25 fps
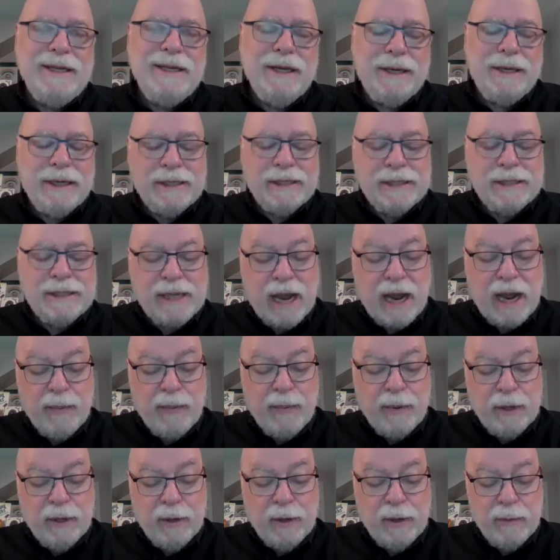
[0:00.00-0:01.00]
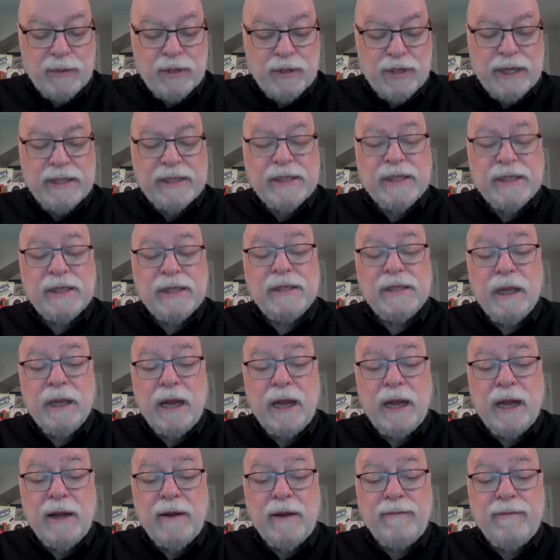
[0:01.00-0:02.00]
the disciple whom Jesus
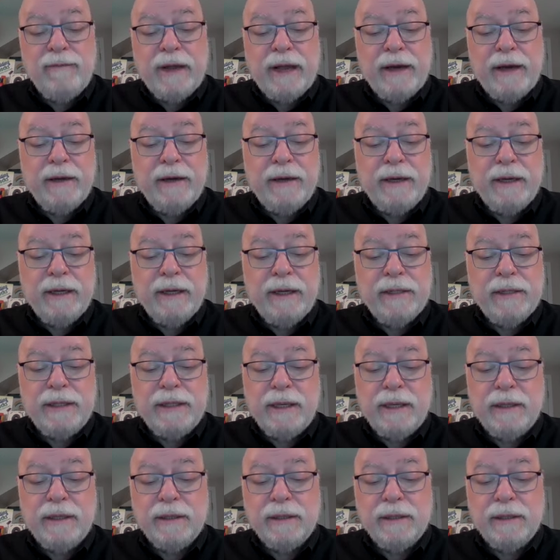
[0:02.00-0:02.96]
loved at a distance.